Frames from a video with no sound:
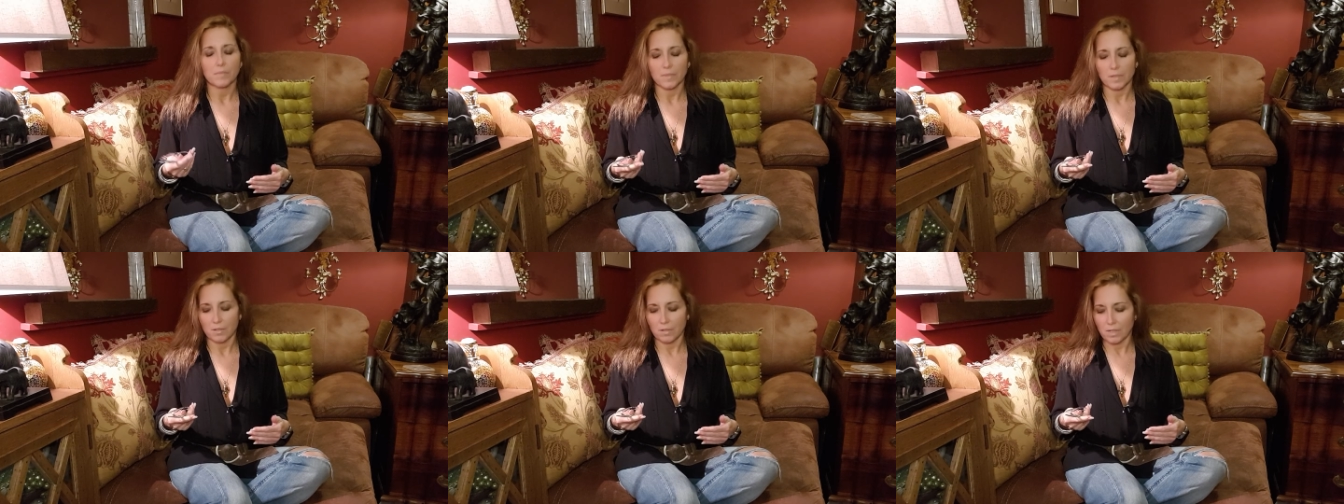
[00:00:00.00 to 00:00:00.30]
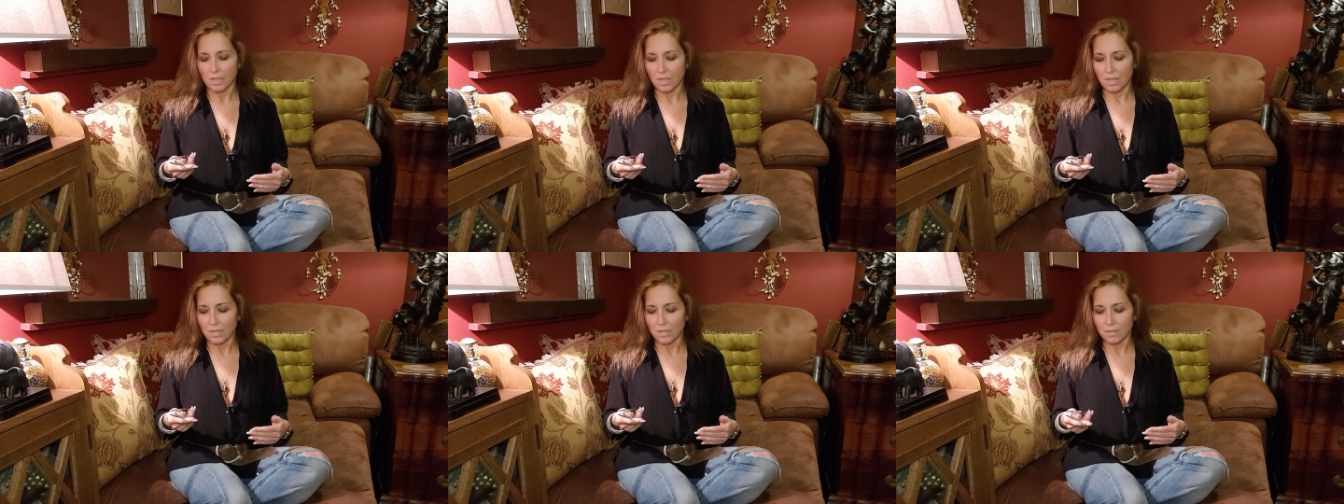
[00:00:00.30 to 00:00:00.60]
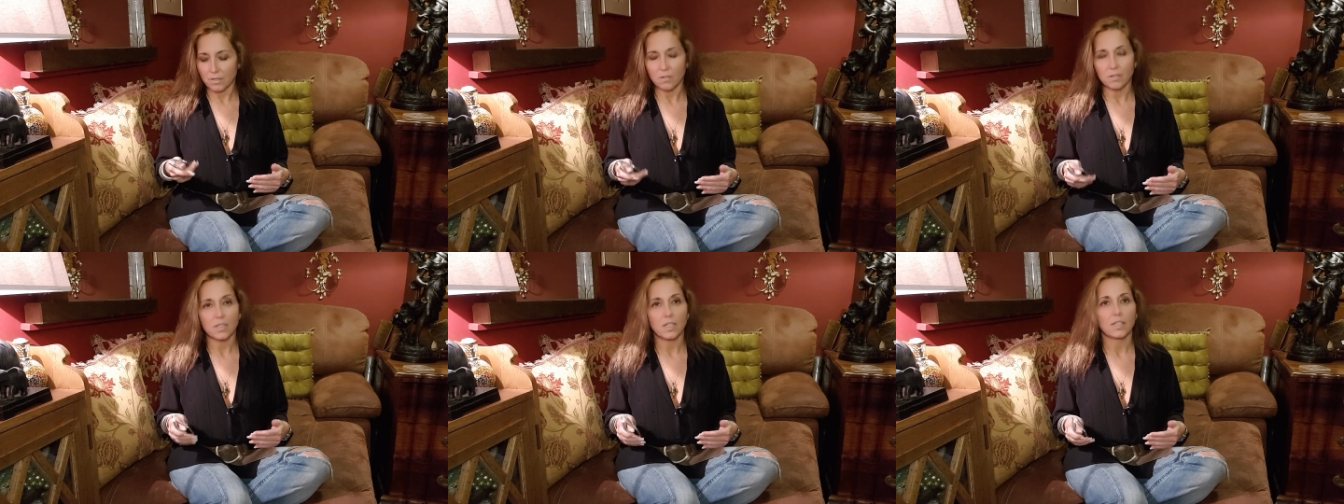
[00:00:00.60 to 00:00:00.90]
Okay, let's
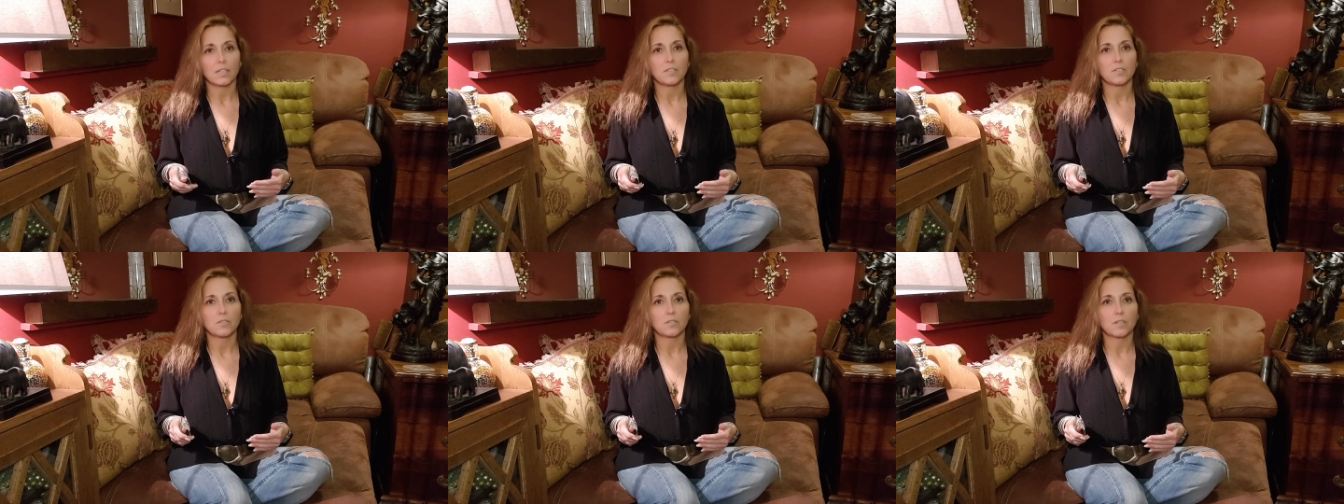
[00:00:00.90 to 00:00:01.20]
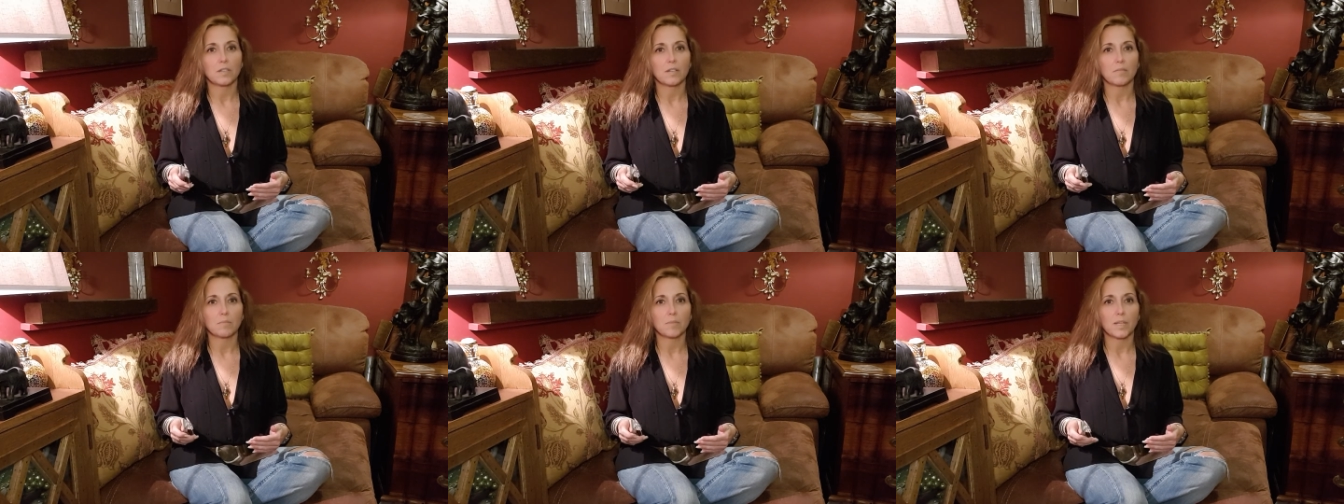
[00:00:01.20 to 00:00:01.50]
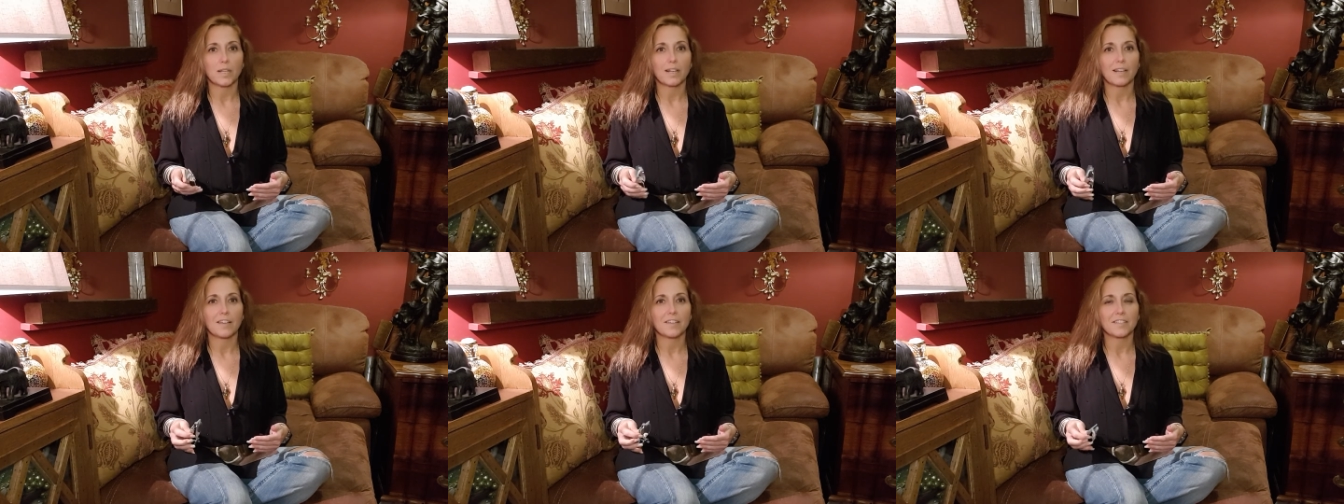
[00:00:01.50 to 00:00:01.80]
not take into account my
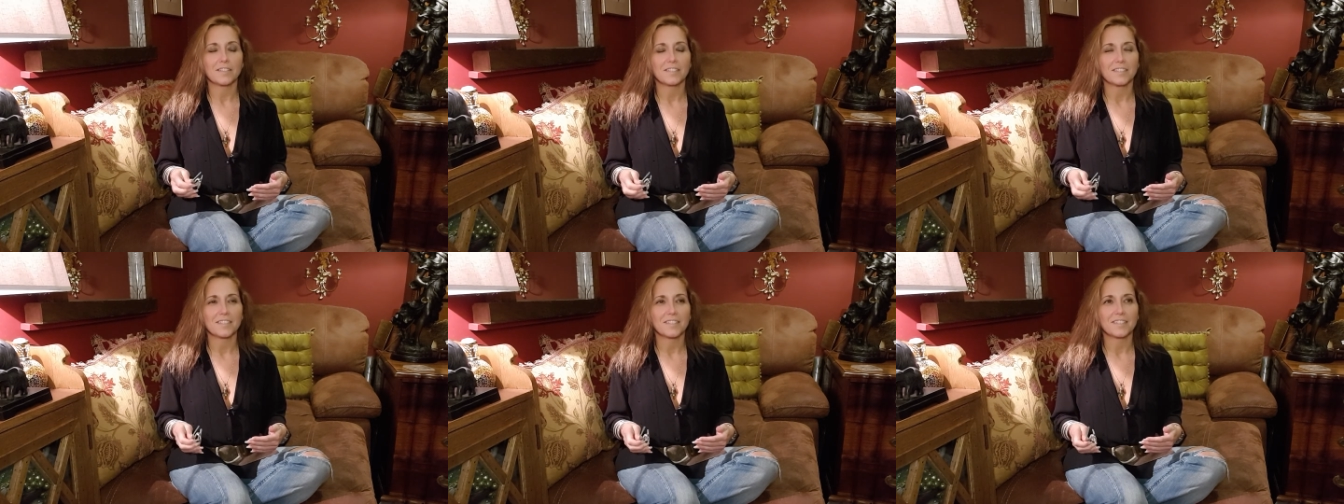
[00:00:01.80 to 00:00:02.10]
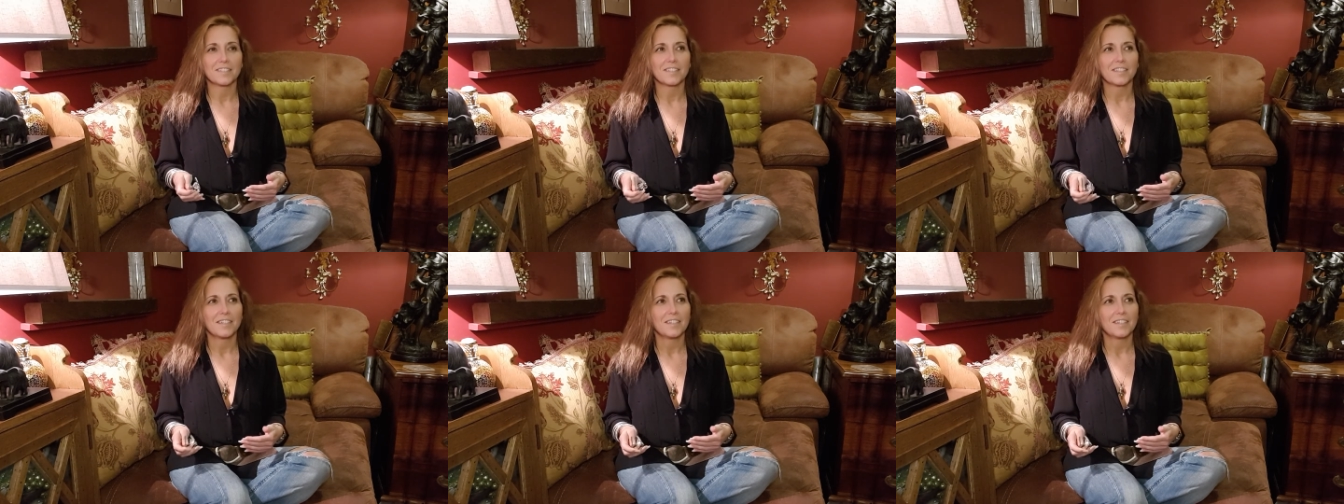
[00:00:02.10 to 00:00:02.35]
glasses.